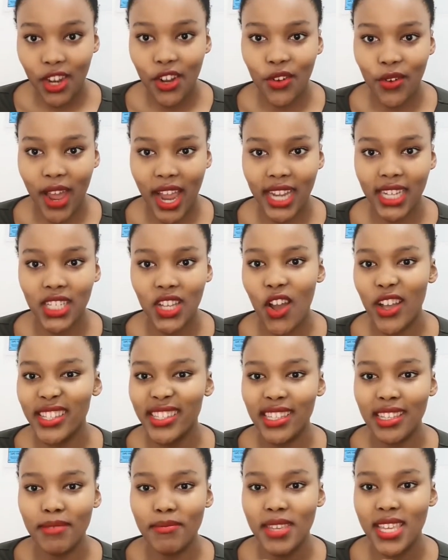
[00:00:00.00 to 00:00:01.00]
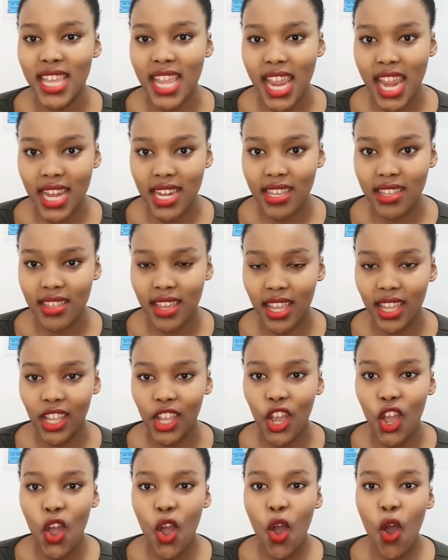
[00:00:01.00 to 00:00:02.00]
right, asking me
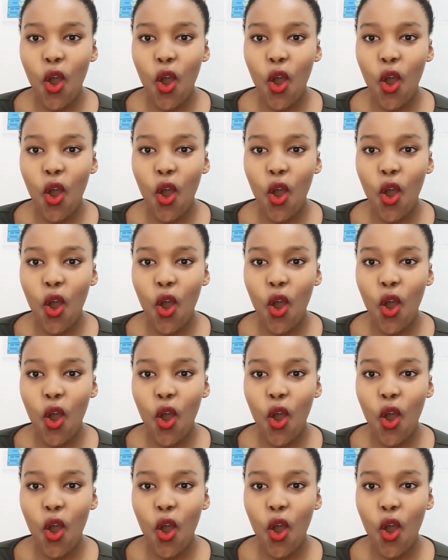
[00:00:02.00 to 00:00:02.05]
anything.